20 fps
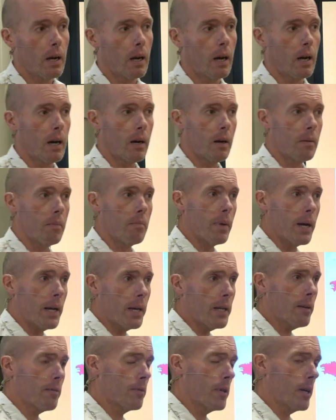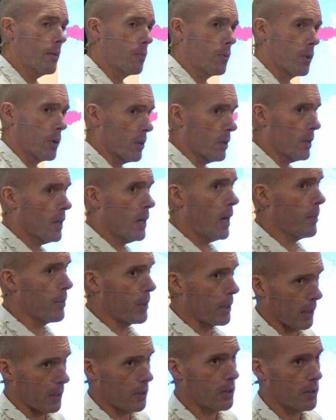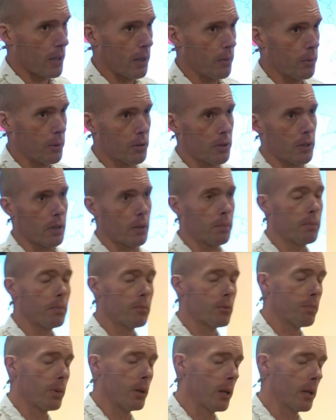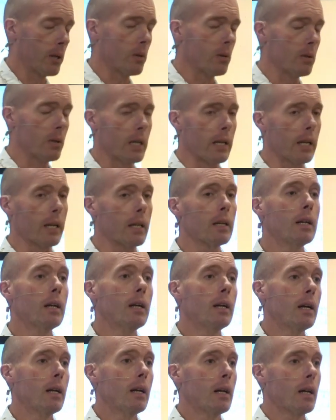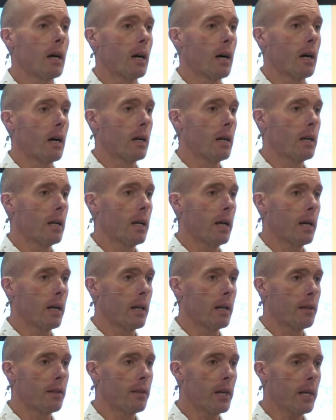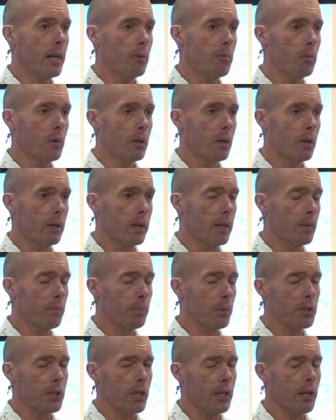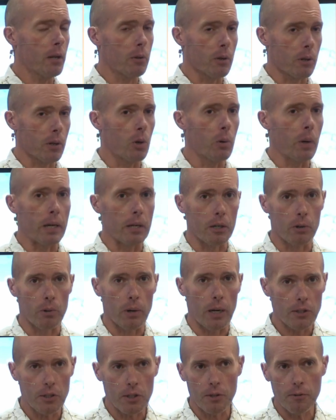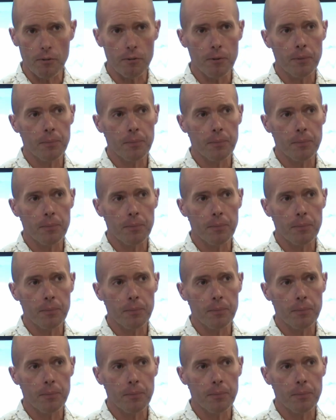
Many of them were communists. That was their political leaning. And they were, in particular, quite aggressive.